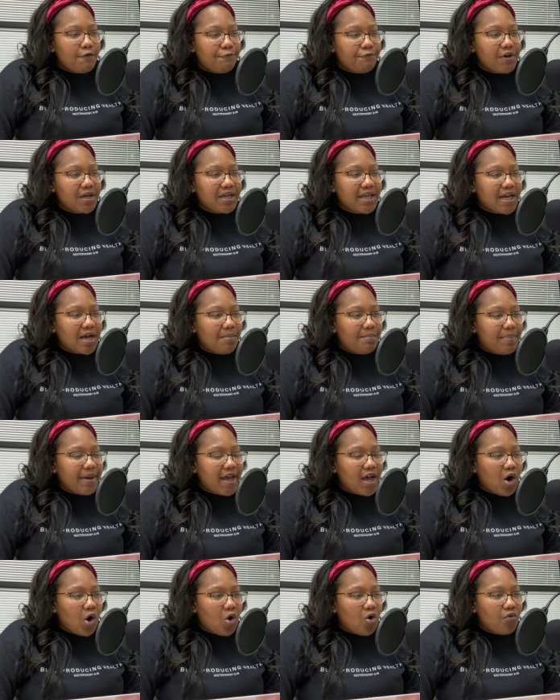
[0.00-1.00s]
feeling a
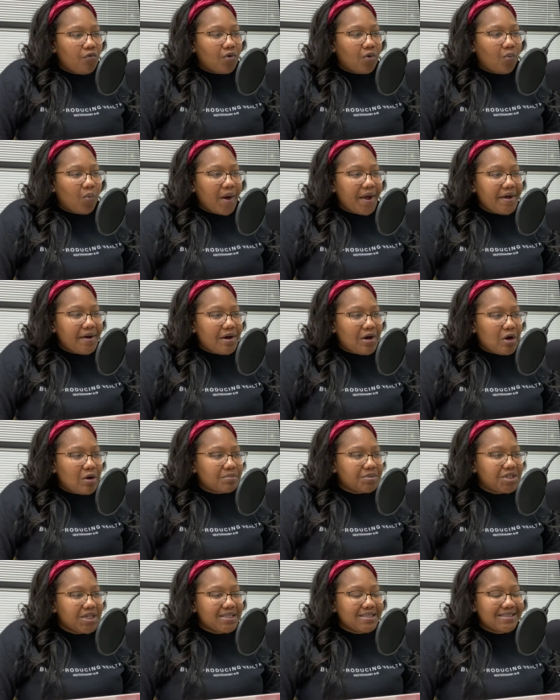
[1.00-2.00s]
bit
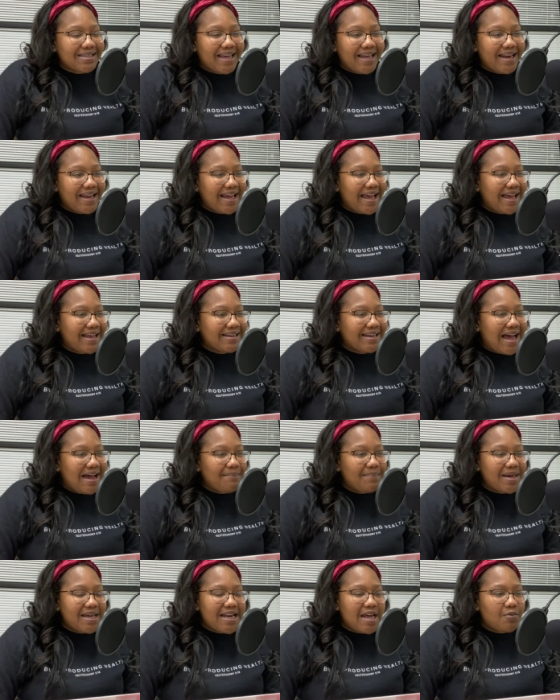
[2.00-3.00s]
overwhelmed, just
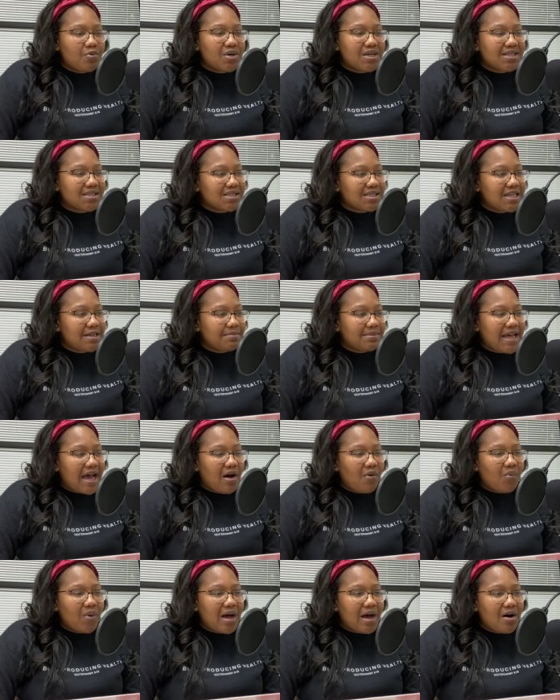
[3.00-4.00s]
not being able to sleep
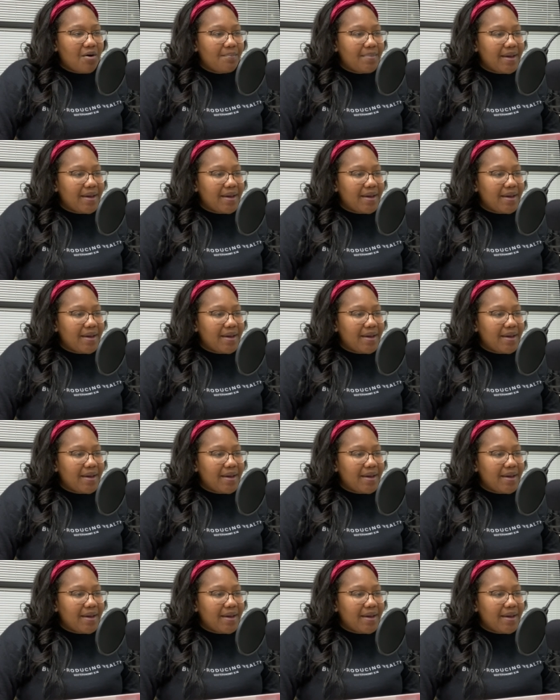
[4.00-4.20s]
that well,